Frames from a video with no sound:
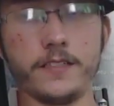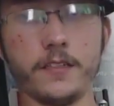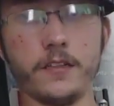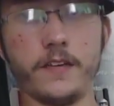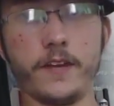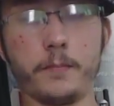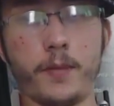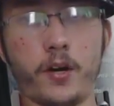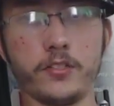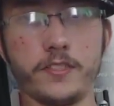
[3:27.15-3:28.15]
That is a living
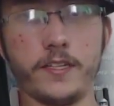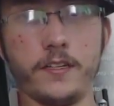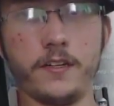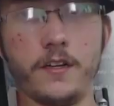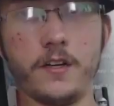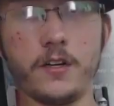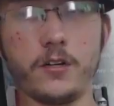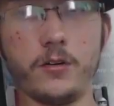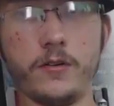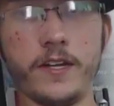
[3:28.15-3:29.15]
person
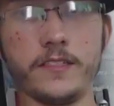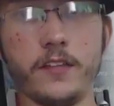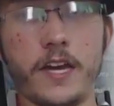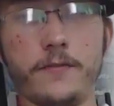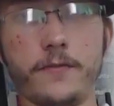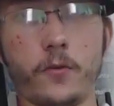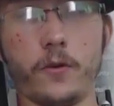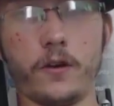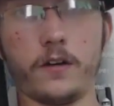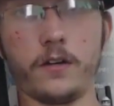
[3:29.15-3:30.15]
who his life
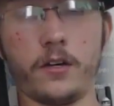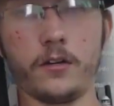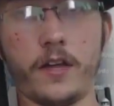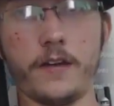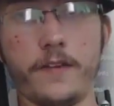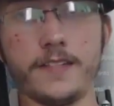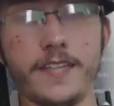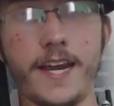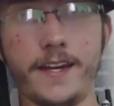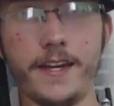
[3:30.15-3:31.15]
or her life
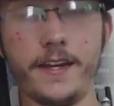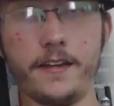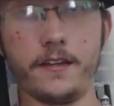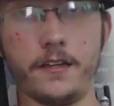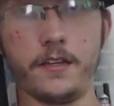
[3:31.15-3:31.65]
has ended.